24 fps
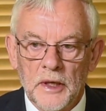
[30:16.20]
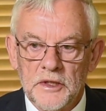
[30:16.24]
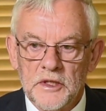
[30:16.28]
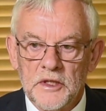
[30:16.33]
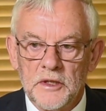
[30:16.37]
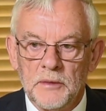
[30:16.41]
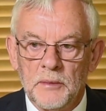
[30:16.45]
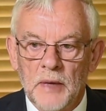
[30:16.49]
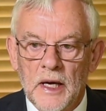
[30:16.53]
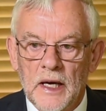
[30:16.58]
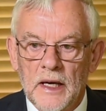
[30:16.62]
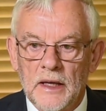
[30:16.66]

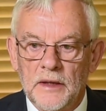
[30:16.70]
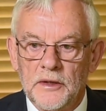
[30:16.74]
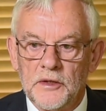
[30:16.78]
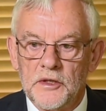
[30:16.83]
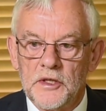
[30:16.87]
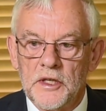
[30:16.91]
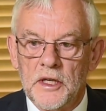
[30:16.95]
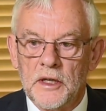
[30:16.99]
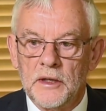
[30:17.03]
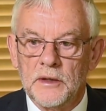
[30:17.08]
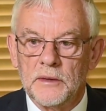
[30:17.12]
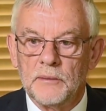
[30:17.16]
demand.
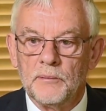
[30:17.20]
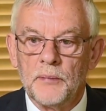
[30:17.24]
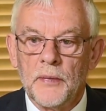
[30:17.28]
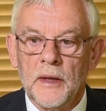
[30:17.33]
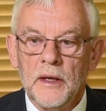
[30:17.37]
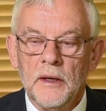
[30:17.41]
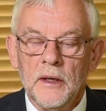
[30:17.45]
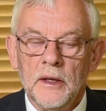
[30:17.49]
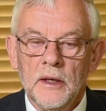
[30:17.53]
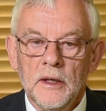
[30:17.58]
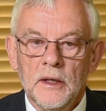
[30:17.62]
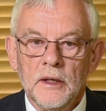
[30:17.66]
So
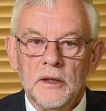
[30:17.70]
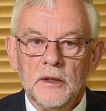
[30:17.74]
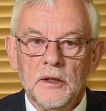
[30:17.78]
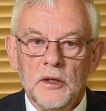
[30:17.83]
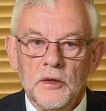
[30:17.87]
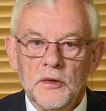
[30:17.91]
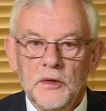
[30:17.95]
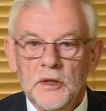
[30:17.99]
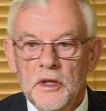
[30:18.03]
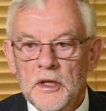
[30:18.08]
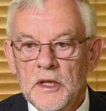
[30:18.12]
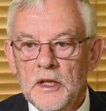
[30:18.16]

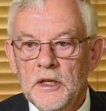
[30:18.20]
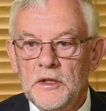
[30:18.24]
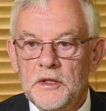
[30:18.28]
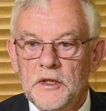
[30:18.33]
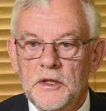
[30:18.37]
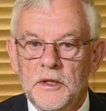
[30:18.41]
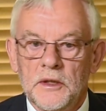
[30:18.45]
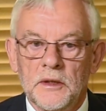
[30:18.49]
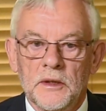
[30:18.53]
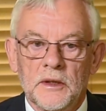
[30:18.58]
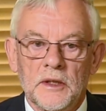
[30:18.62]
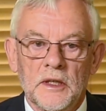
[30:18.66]
you need
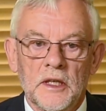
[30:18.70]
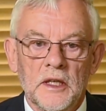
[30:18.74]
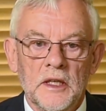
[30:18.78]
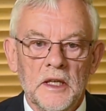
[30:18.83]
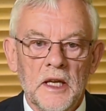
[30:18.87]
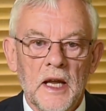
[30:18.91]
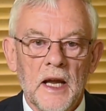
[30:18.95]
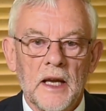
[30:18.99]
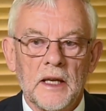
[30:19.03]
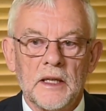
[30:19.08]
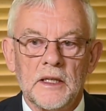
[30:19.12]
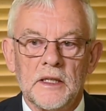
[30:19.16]
to
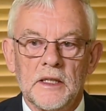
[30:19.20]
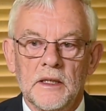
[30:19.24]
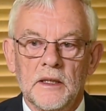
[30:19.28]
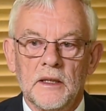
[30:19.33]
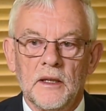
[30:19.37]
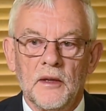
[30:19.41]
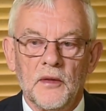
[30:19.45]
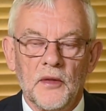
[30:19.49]
connect